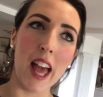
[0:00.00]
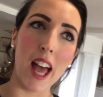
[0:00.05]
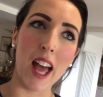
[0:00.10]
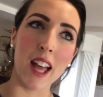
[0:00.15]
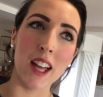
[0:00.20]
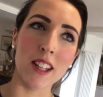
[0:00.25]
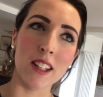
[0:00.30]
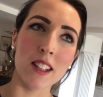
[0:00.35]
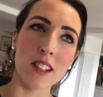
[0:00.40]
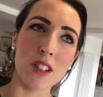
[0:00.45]

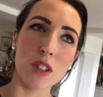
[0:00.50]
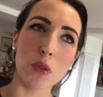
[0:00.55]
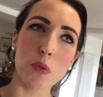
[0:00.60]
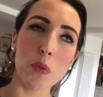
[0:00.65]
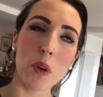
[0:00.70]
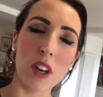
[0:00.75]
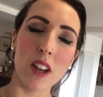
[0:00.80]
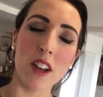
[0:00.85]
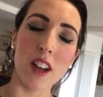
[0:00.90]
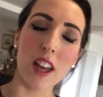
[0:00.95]
And
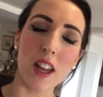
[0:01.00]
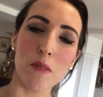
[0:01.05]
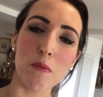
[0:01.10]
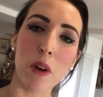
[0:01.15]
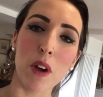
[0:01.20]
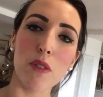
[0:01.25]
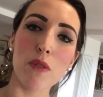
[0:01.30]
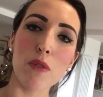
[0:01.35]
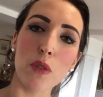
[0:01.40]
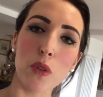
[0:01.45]
when I had
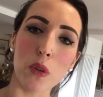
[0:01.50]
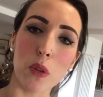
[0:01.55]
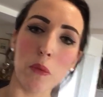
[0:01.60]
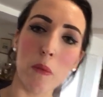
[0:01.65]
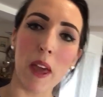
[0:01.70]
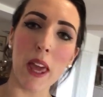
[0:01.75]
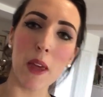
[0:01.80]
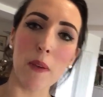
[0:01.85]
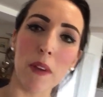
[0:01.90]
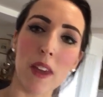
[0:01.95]
my
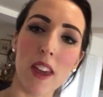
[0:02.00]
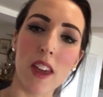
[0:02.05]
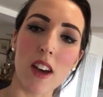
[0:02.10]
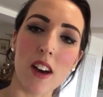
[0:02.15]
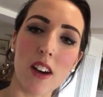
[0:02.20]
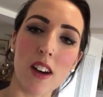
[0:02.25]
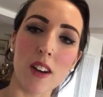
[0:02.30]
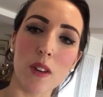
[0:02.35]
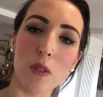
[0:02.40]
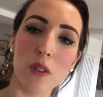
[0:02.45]
4th baby,
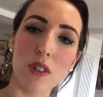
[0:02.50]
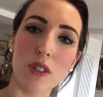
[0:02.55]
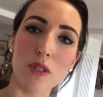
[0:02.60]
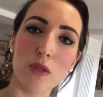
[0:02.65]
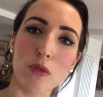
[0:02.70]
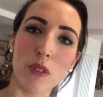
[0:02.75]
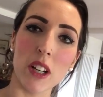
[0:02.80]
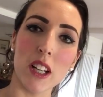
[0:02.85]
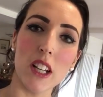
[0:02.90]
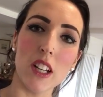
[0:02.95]
I
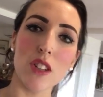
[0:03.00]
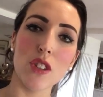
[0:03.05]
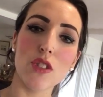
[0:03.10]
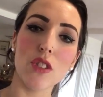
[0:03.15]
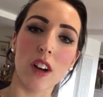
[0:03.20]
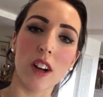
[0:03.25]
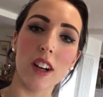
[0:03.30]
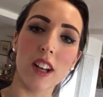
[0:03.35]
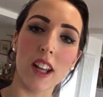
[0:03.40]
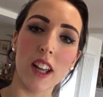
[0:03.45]
was really
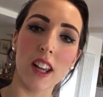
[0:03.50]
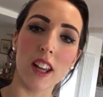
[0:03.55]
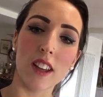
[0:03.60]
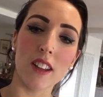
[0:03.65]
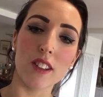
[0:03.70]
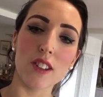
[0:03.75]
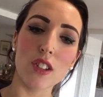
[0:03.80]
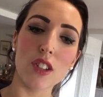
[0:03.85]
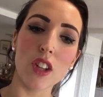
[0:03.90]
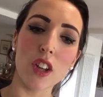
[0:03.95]
struggling
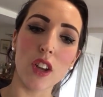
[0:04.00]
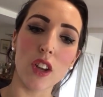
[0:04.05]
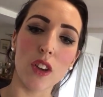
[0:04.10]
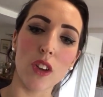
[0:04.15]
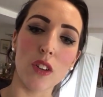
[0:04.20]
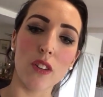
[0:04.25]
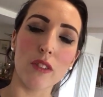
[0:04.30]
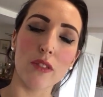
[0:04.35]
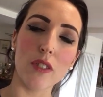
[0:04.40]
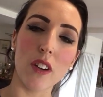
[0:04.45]

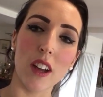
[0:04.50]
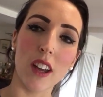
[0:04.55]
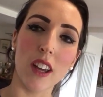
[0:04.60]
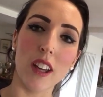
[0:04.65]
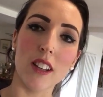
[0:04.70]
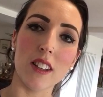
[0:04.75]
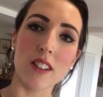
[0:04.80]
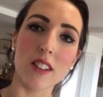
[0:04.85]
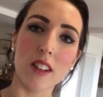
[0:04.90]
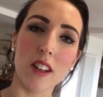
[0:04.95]
to
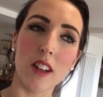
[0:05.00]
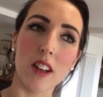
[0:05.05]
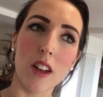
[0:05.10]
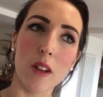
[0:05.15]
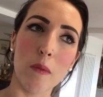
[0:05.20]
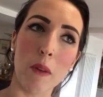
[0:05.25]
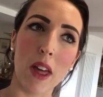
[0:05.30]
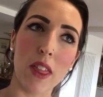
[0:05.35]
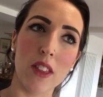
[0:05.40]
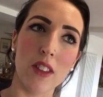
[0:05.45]
find
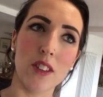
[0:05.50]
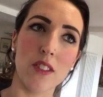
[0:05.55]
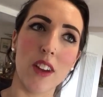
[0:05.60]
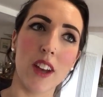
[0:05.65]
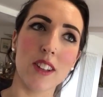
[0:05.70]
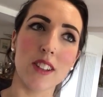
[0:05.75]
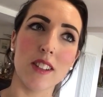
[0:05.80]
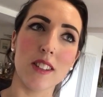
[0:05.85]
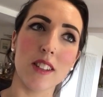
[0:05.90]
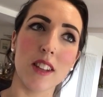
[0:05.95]
a method of
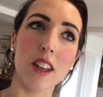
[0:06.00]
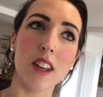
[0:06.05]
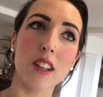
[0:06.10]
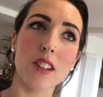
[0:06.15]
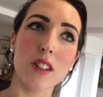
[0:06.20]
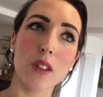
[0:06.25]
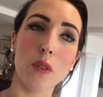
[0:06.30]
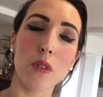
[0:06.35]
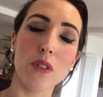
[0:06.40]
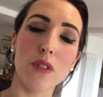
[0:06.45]

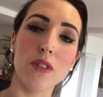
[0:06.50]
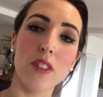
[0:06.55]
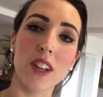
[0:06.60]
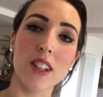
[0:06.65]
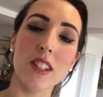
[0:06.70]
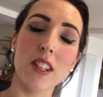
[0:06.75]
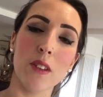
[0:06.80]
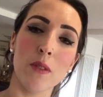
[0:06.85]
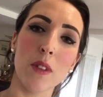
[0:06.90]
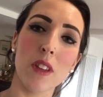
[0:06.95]
exercise that would
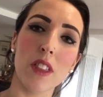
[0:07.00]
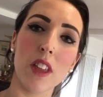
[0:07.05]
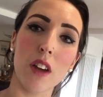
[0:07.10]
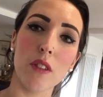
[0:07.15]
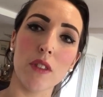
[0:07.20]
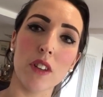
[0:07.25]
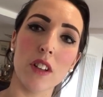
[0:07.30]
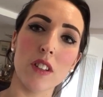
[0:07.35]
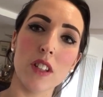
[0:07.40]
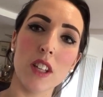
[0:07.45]
fit in with
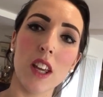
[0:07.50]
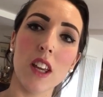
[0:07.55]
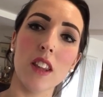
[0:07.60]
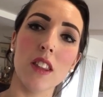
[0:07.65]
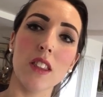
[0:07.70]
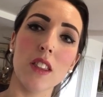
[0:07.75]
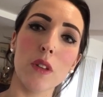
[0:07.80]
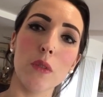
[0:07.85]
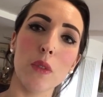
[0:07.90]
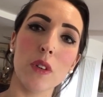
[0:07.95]
that
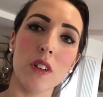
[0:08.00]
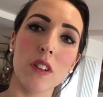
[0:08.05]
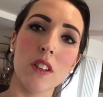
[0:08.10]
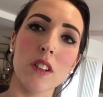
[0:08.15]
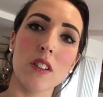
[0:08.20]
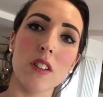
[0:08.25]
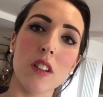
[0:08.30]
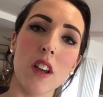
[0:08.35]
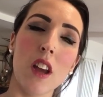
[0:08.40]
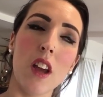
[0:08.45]
routine, that
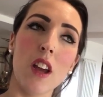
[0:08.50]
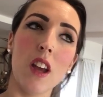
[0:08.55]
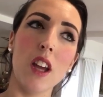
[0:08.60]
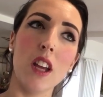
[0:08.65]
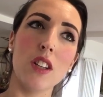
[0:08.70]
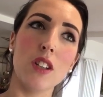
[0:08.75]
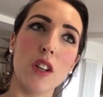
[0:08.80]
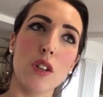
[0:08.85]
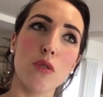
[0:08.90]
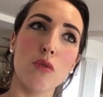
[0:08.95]
wouldn't
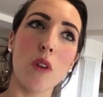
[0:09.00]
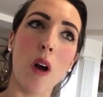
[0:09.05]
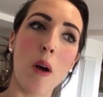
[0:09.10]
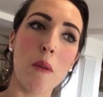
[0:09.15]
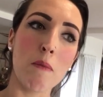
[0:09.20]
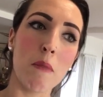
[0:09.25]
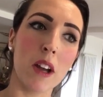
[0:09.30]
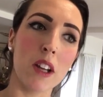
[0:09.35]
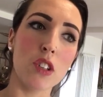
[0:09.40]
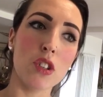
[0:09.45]

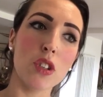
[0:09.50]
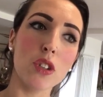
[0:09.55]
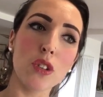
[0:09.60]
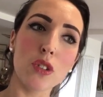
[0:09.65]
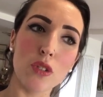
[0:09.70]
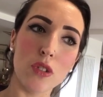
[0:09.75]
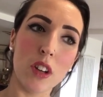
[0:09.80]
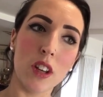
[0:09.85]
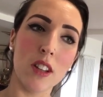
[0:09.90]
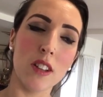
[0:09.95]
disrupt my
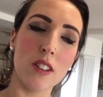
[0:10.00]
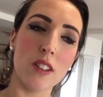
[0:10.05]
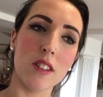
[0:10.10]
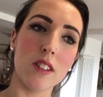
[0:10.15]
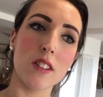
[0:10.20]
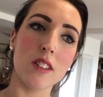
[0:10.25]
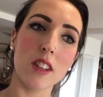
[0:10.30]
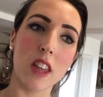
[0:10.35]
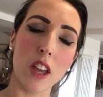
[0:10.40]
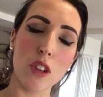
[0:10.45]

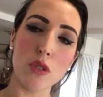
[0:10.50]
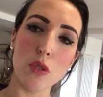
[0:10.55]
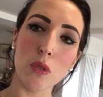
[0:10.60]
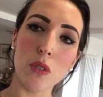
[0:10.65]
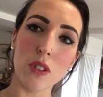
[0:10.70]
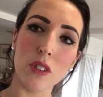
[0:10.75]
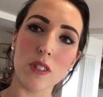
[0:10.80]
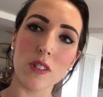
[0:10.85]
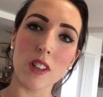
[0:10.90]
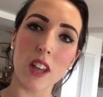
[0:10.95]
children's
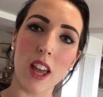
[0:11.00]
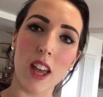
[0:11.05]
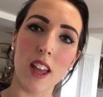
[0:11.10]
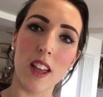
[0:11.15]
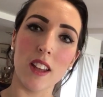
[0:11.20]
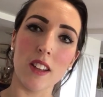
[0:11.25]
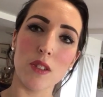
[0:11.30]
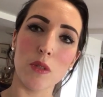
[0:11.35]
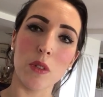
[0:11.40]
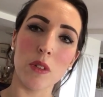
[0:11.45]
schedules
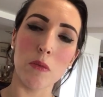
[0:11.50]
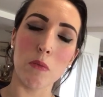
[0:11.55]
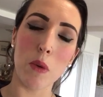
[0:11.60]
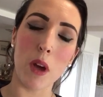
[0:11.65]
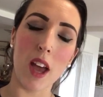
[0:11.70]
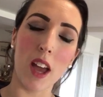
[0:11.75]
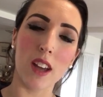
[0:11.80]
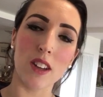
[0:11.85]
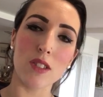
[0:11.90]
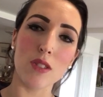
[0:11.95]
and wouldn't
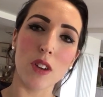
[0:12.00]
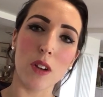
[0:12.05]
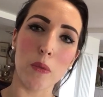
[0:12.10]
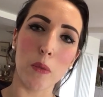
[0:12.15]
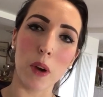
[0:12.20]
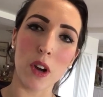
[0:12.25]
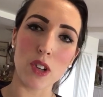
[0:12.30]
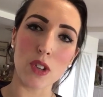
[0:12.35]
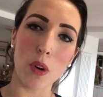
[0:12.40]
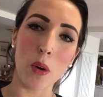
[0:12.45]
put extra
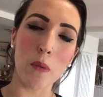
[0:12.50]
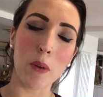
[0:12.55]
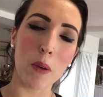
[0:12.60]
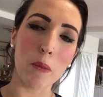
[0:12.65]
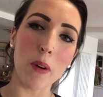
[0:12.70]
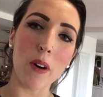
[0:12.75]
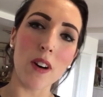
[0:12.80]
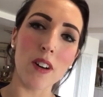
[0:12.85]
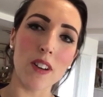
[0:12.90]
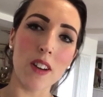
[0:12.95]
pressure on my
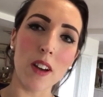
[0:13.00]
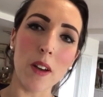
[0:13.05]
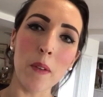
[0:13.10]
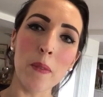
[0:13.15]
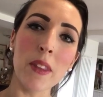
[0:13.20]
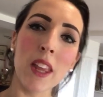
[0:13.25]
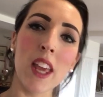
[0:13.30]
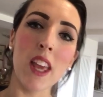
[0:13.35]
partner.